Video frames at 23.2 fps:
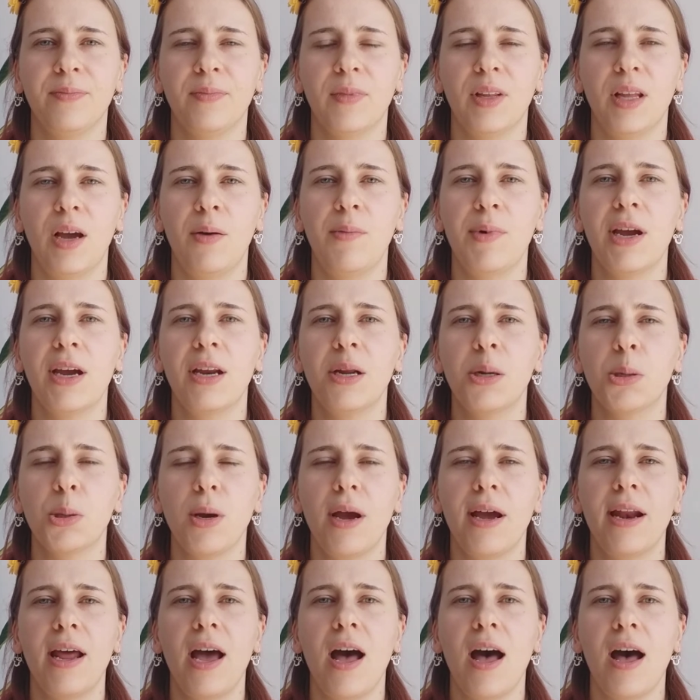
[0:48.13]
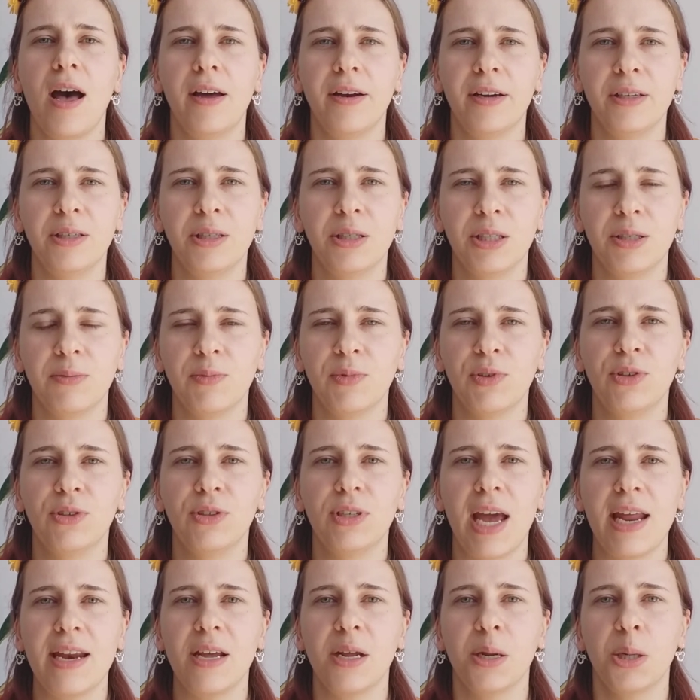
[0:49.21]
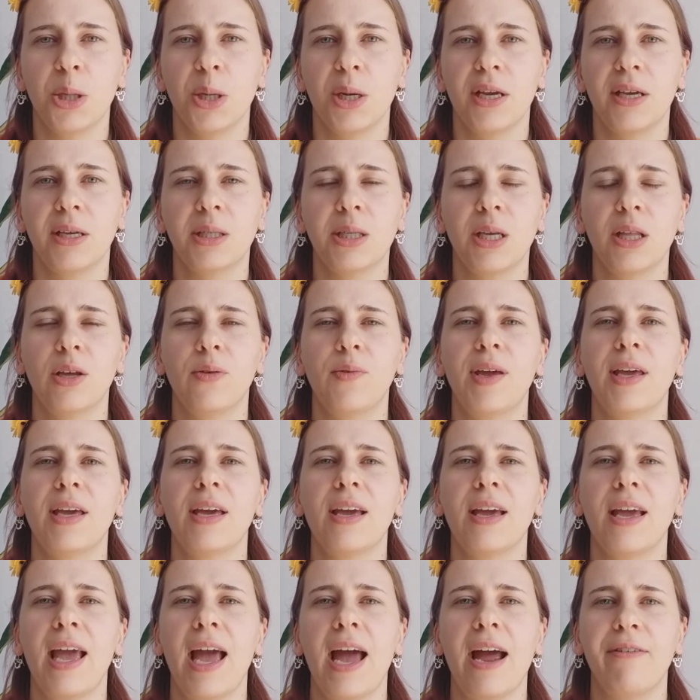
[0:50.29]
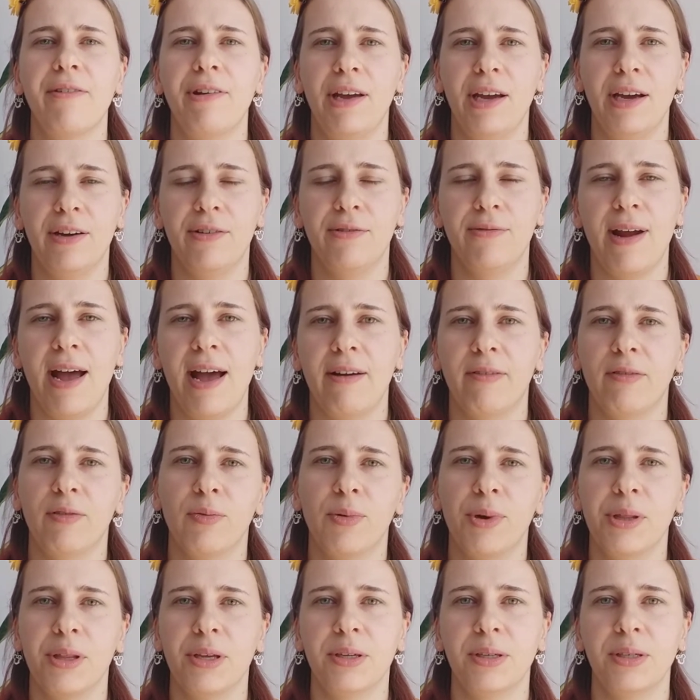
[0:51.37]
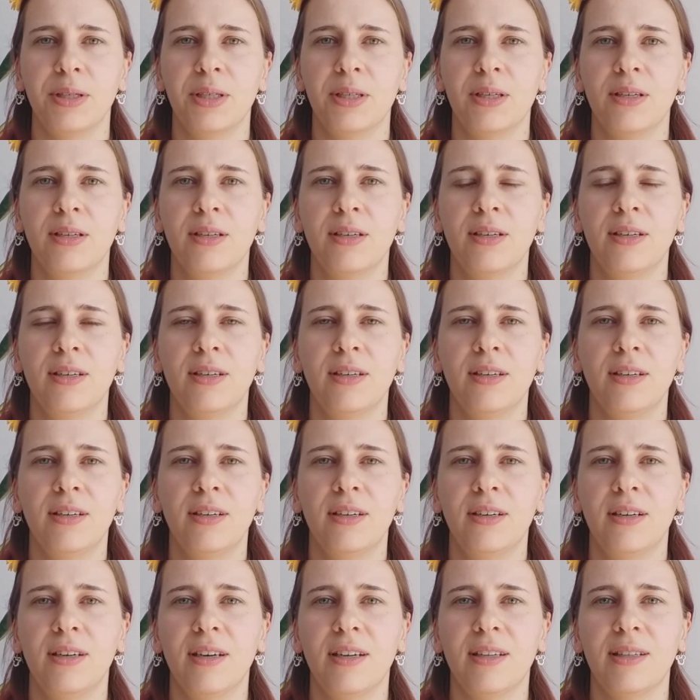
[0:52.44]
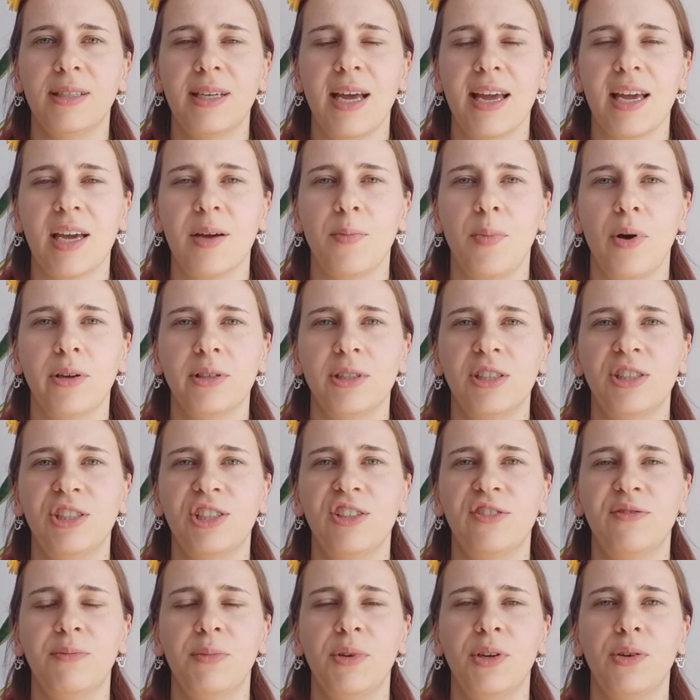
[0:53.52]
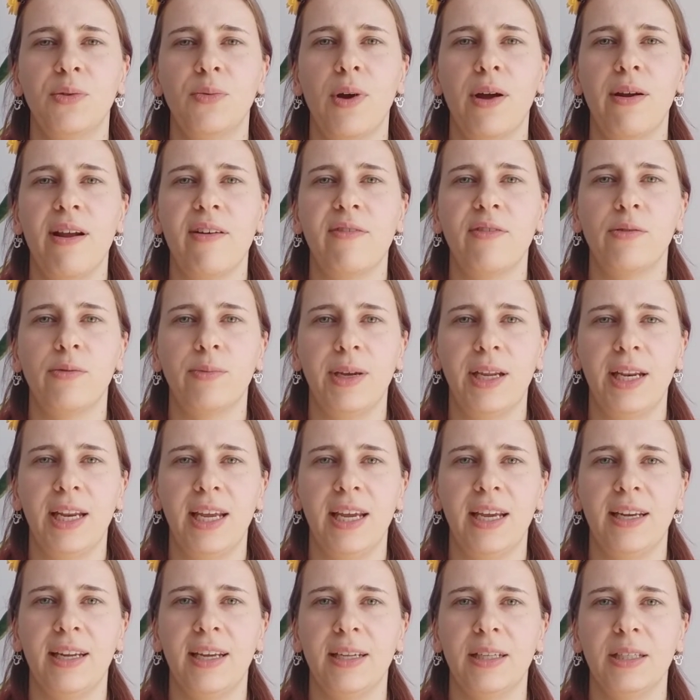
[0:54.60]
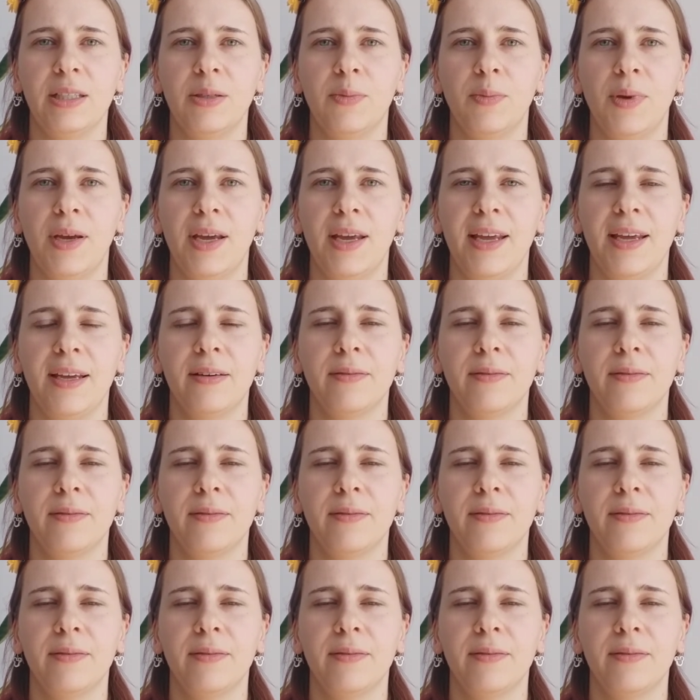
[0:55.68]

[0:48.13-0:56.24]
and we're going to try and harness some good energy so that we can carry it around with us and take a positive mood wherever we need it to be.